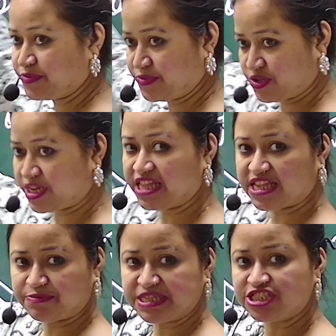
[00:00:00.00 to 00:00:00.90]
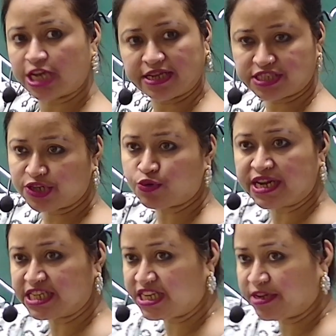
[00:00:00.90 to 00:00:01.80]
Okay, that means change in
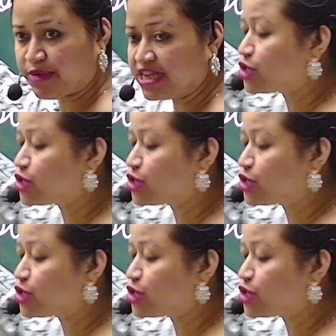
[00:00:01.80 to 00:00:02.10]
quantity demand.